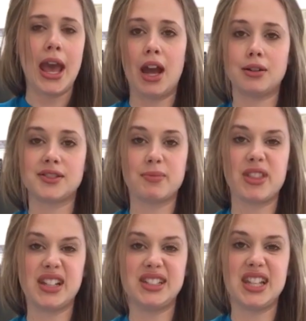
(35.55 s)
out of
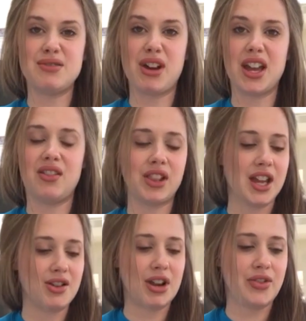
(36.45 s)
some things that you might have
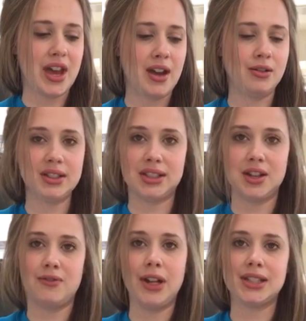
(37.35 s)
lying around the house.
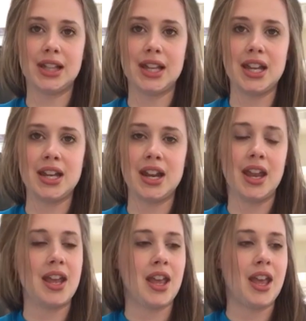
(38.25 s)
So Vaseline,